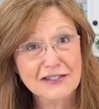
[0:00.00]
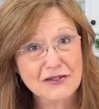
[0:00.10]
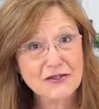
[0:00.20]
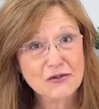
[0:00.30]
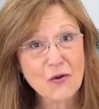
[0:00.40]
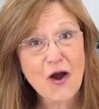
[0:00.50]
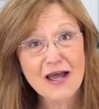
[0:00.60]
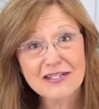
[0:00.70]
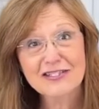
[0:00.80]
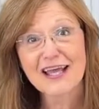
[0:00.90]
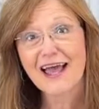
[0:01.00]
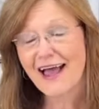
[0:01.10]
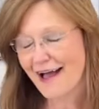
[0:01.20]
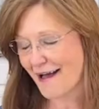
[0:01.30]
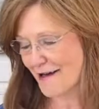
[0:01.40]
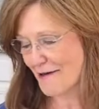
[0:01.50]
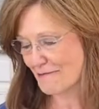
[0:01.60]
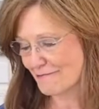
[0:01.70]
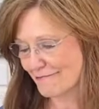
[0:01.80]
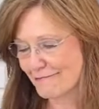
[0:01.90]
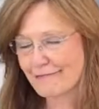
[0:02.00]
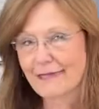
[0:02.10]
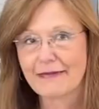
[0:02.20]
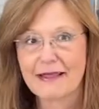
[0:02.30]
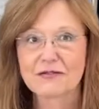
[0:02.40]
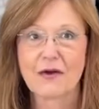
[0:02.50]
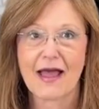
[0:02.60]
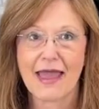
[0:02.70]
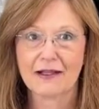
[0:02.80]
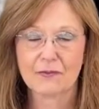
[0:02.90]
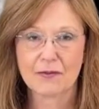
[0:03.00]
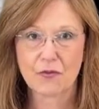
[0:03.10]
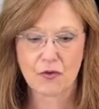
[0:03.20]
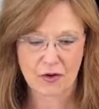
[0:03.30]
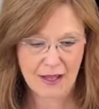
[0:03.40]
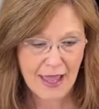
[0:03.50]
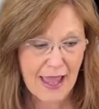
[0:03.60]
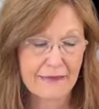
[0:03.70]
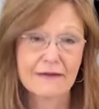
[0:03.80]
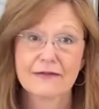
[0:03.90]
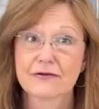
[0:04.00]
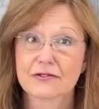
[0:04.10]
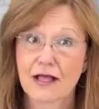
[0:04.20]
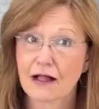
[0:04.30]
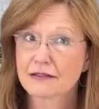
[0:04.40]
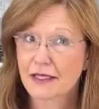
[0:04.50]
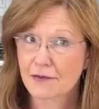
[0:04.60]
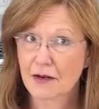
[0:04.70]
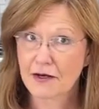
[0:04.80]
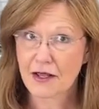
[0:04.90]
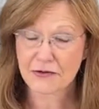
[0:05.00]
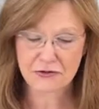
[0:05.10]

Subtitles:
to the squash, that's why I add a little bit more. And then I'll tell you about another